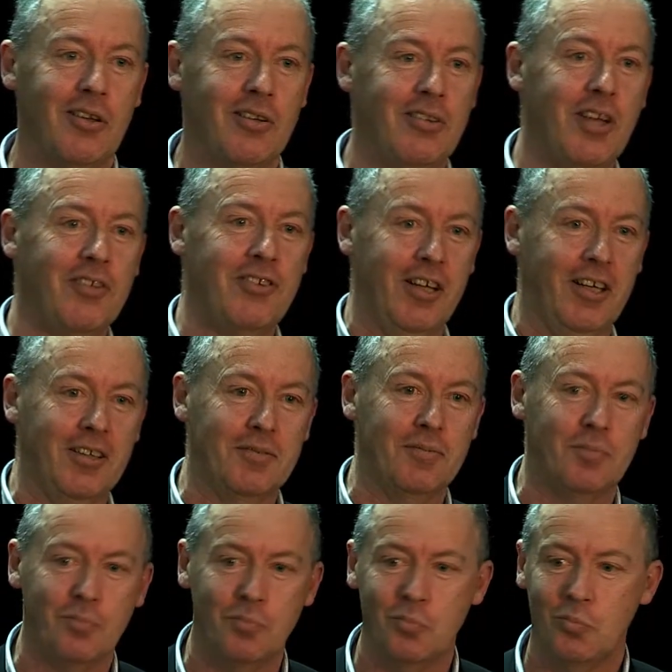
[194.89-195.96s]
Disney.
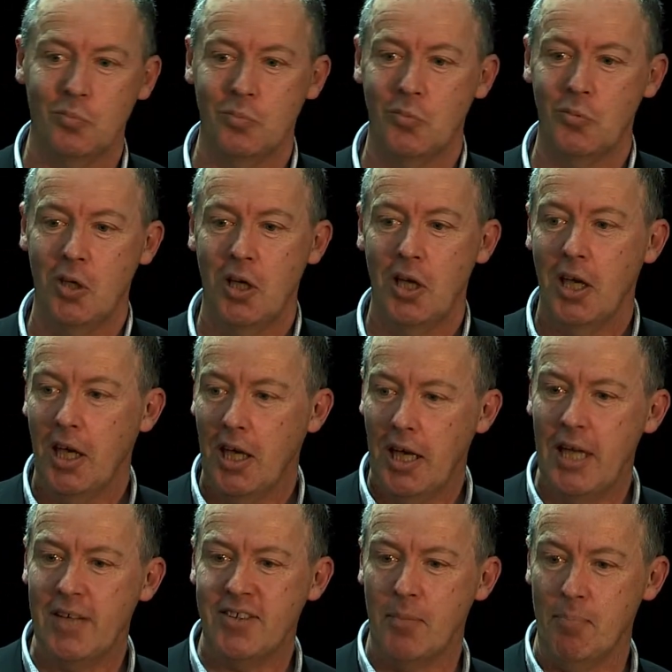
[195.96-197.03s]

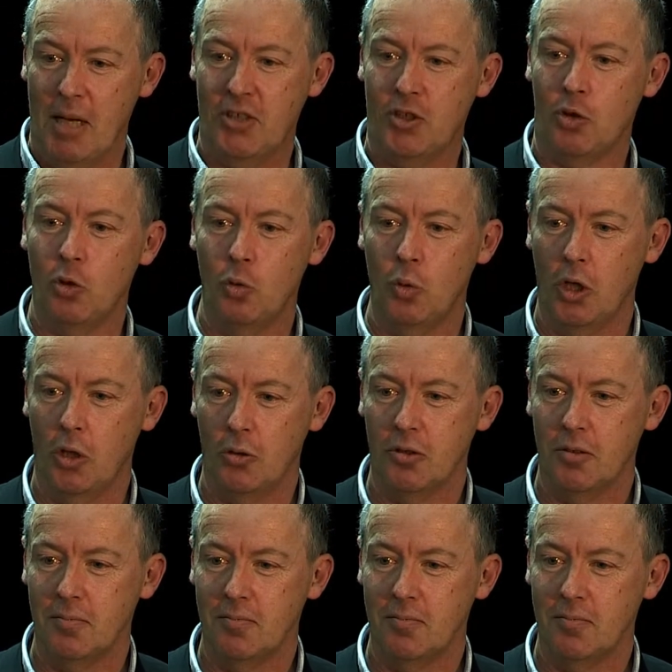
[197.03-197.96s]
It's a magical world.